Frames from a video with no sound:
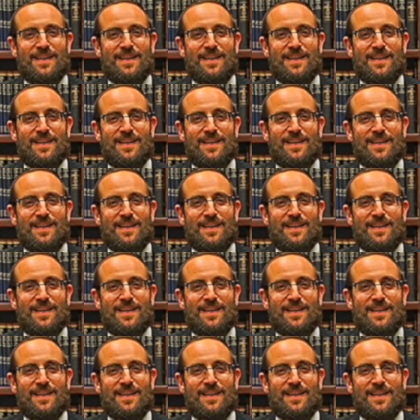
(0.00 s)

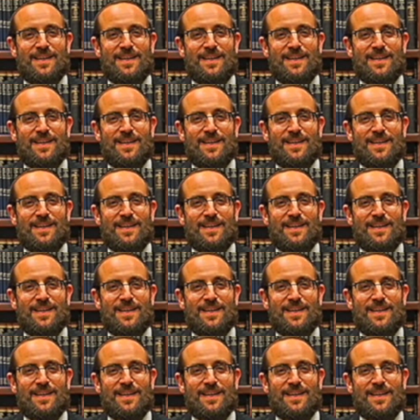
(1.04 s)

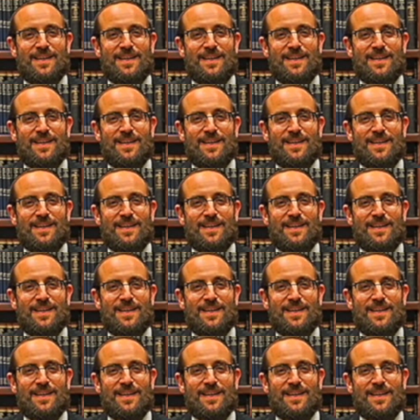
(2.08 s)

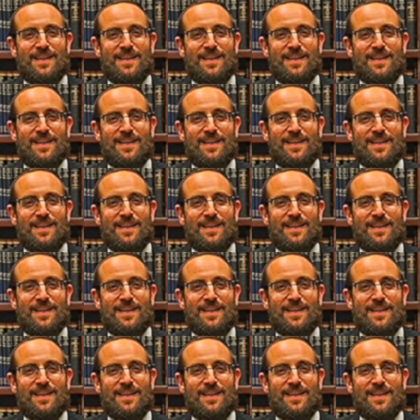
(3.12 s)

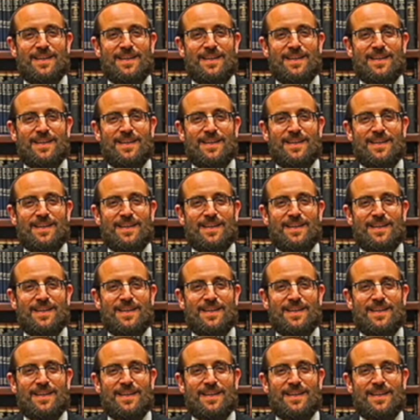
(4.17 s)

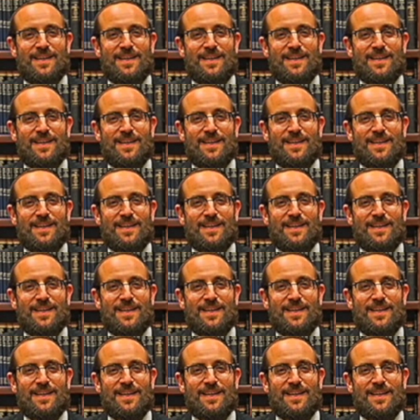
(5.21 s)

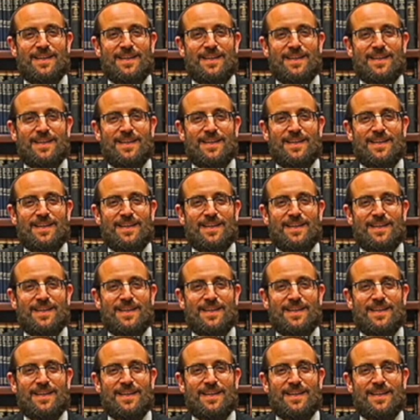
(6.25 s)

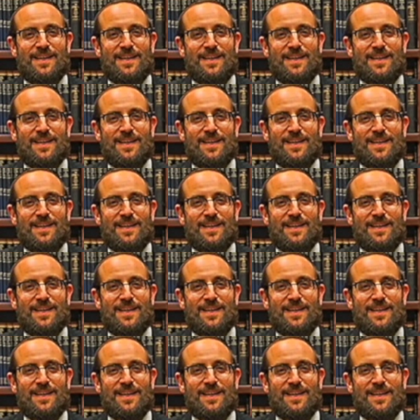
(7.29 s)
The face doesn't move, so there is nothing to read.